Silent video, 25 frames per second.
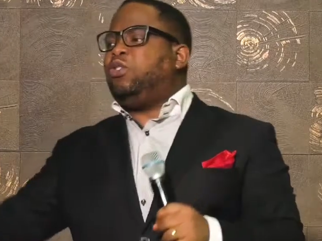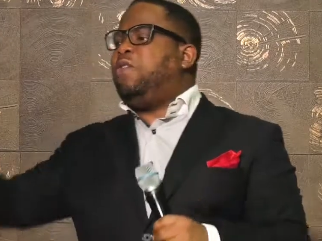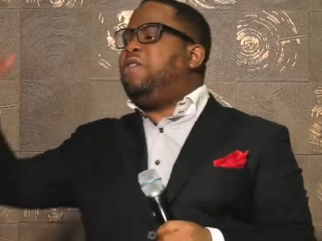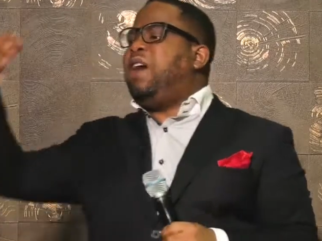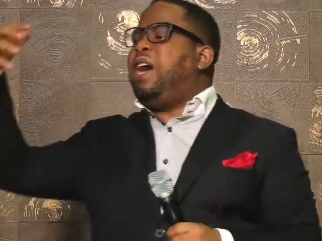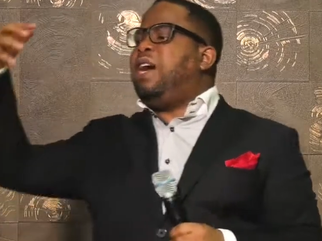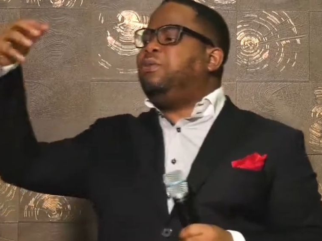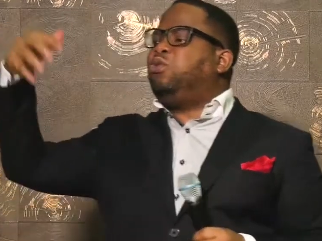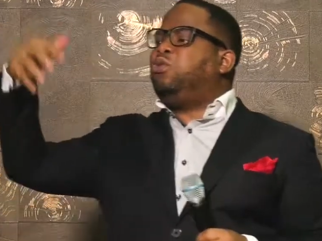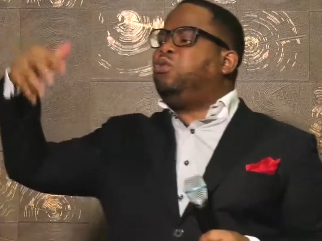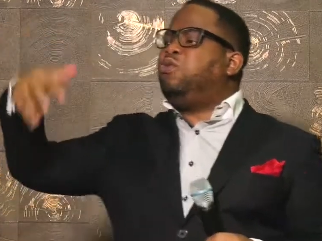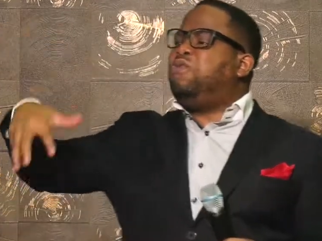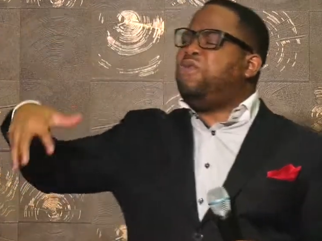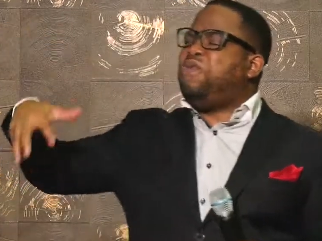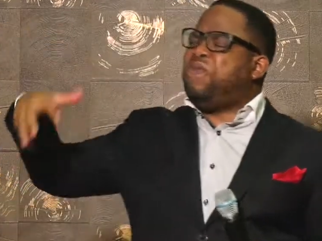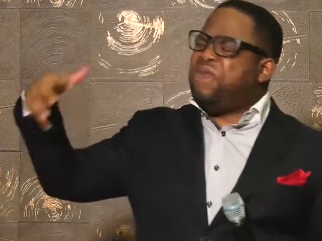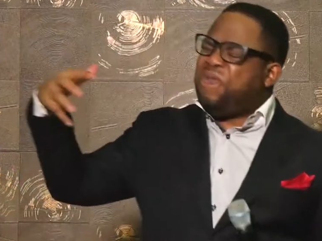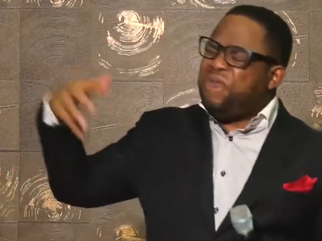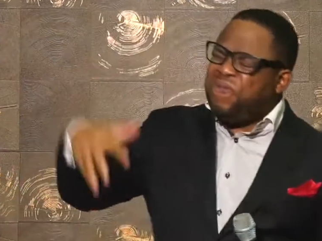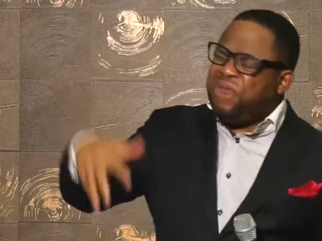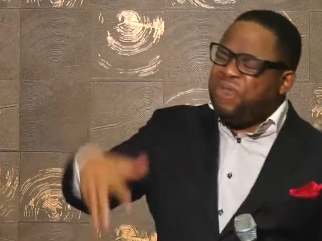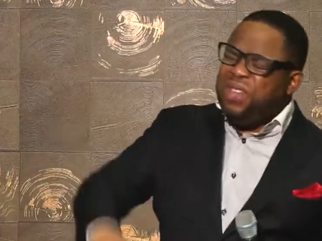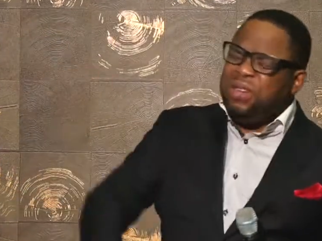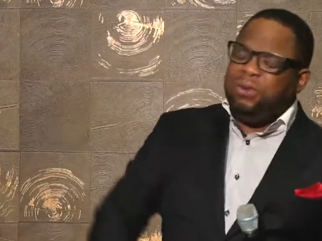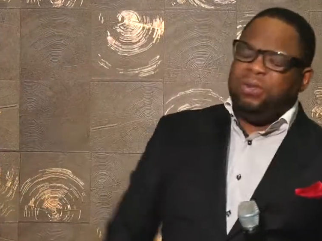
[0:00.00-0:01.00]
of how to
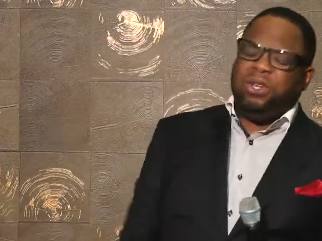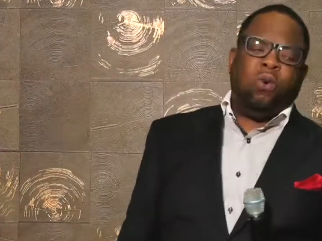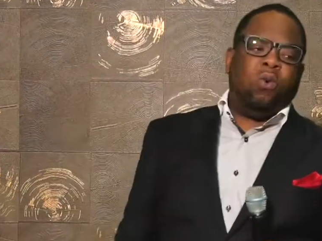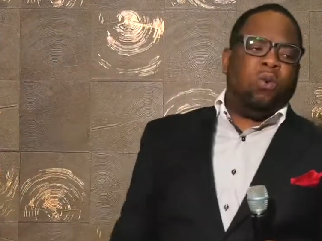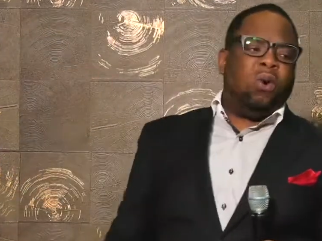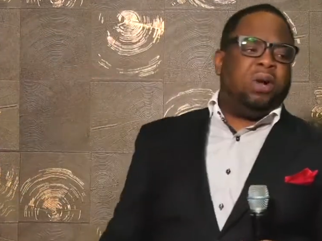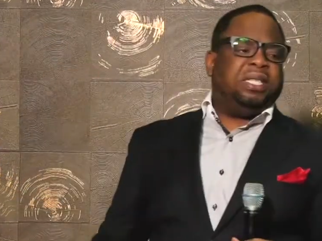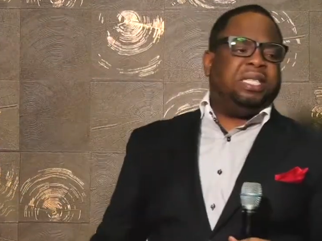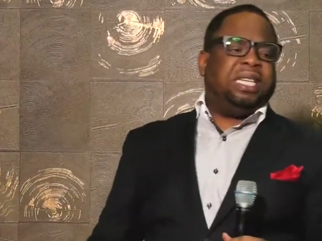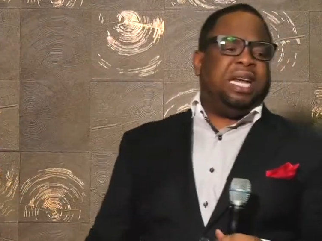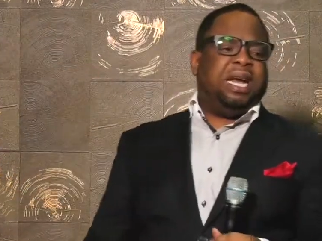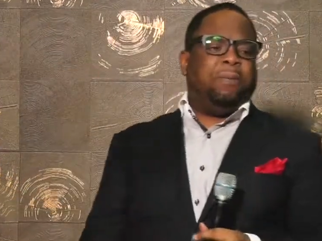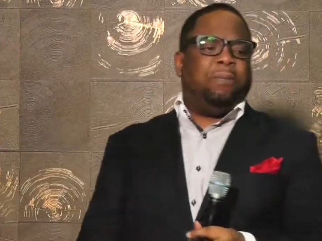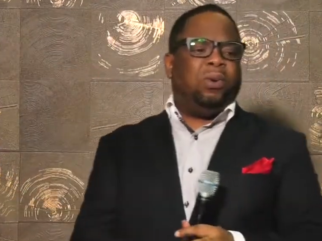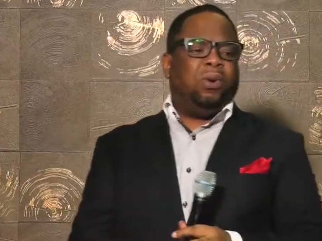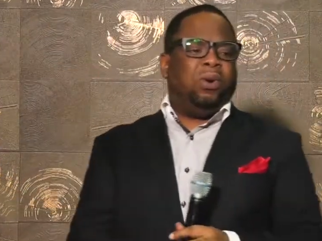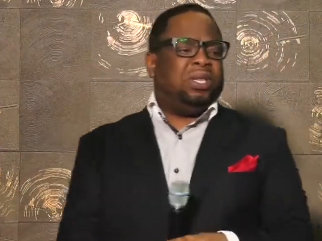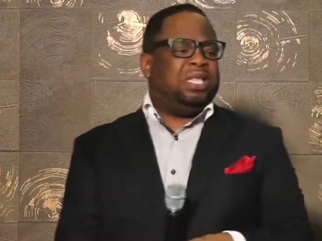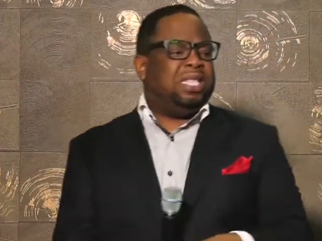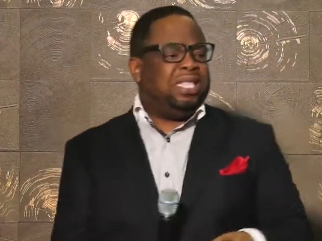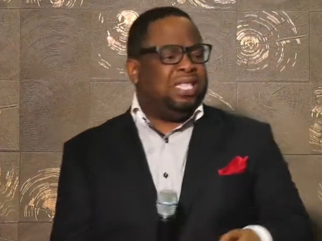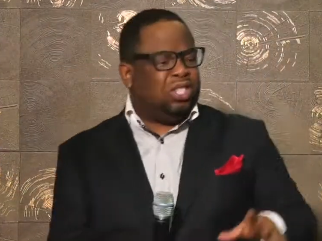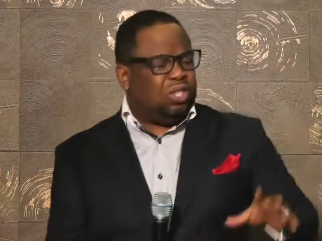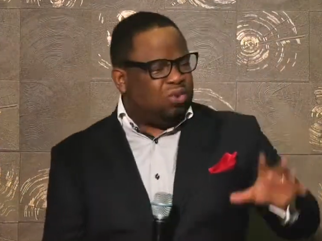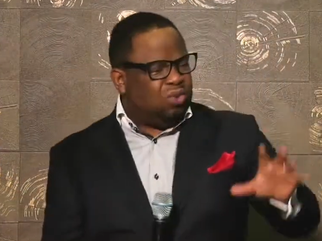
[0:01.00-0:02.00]
fill the water
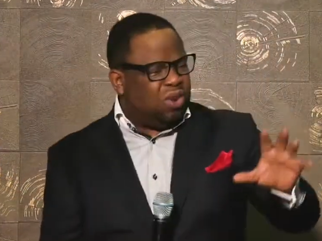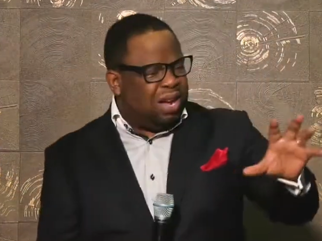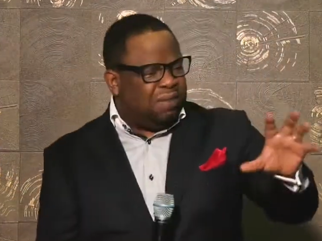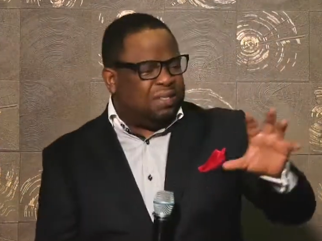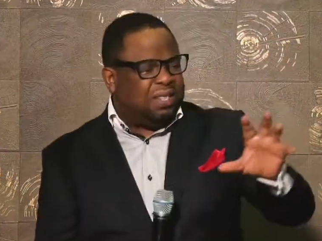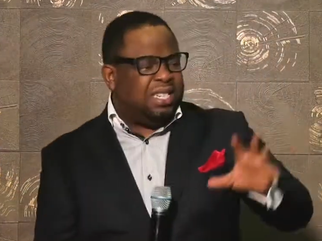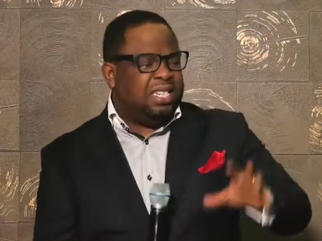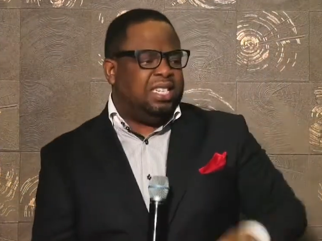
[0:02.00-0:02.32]
pot is to have